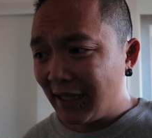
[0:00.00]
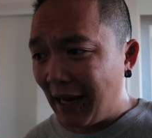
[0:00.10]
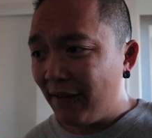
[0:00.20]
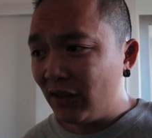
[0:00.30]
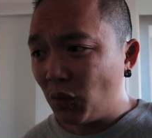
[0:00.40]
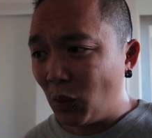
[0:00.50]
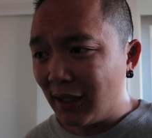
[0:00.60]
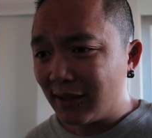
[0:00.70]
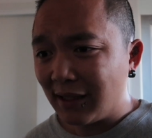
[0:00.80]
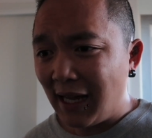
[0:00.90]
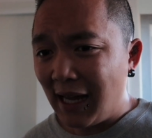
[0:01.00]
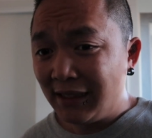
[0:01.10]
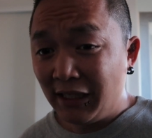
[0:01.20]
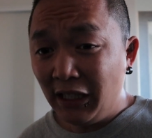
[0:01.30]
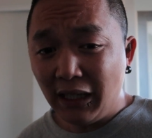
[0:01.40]
gave it to us,
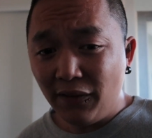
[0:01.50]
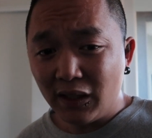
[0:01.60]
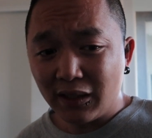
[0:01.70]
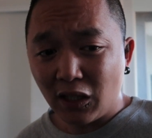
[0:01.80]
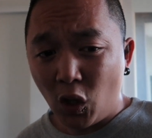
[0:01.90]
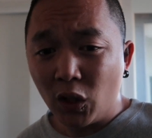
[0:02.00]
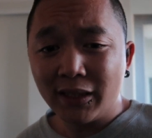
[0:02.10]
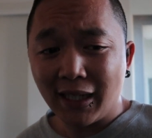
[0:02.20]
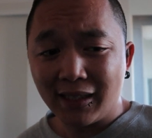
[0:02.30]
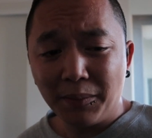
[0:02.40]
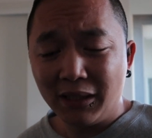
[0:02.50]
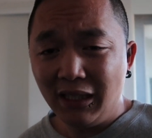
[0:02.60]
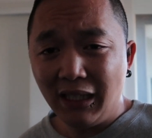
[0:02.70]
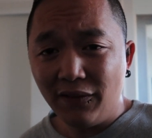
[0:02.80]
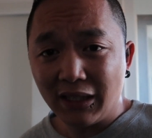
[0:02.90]
didn't give us a contact number,
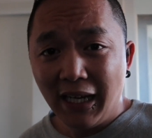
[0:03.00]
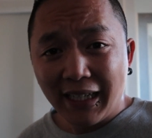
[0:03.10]
didn't give us,